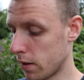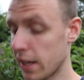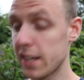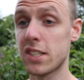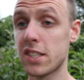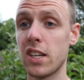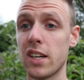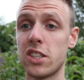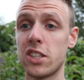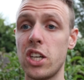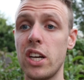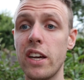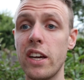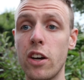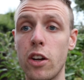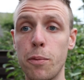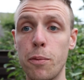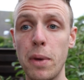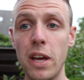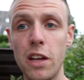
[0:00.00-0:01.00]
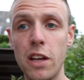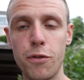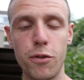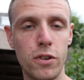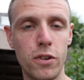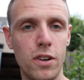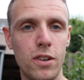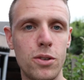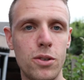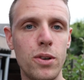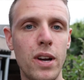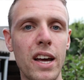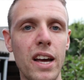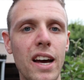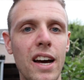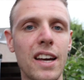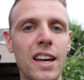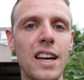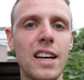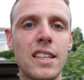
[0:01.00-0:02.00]
That's actually gonna be it for today,
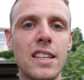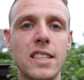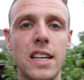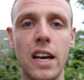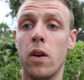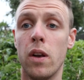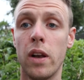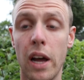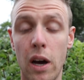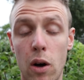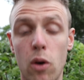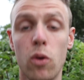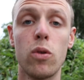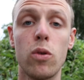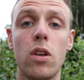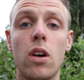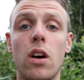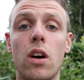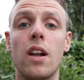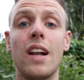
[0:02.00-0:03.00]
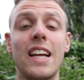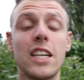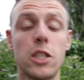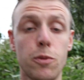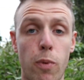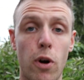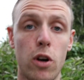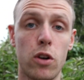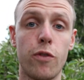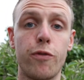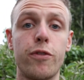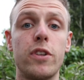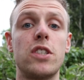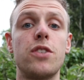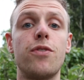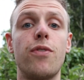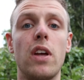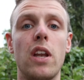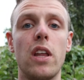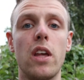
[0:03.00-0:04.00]
I guess. Now the last part of this
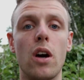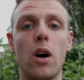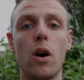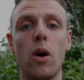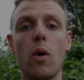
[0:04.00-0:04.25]
video.